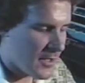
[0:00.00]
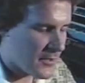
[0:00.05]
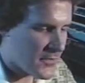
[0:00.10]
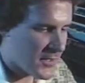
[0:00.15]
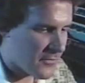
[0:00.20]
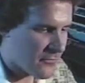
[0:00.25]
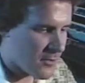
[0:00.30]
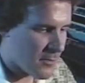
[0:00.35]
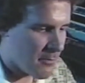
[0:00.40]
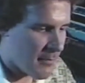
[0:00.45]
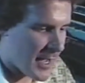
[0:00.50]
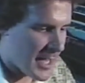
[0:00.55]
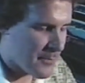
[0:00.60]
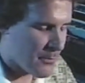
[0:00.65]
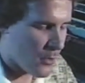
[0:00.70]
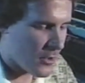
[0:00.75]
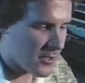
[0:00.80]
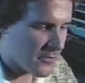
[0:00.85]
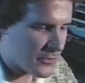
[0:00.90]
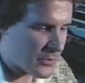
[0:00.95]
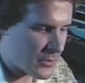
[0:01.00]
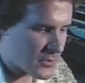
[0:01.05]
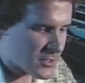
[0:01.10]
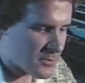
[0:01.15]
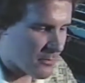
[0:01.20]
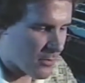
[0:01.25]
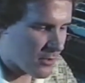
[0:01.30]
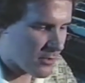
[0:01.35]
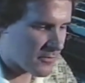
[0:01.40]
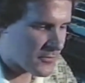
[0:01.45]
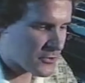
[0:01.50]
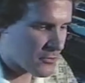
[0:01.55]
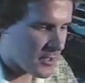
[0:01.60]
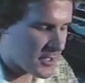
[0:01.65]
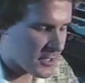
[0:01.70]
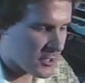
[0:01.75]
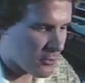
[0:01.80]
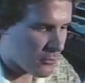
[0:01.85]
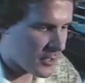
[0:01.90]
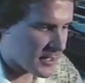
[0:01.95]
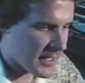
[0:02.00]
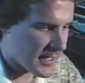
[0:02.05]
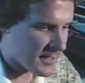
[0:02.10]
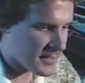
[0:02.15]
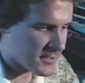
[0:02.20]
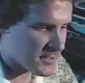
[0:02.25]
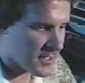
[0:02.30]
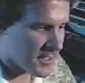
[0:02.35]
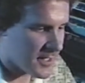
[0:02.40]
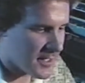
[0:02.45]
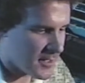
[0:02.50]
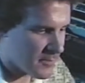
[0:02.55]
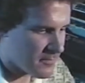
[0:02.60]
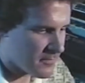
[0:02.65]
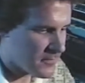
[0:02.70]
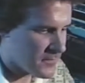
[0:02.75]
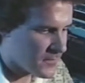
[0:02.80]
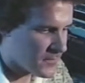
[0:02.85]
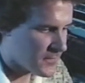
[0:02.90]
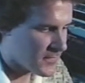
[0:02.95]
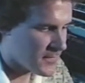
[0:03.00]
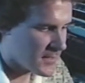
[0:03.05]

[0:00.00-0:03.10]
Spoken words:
I think from my point of view, it's more of trying to create a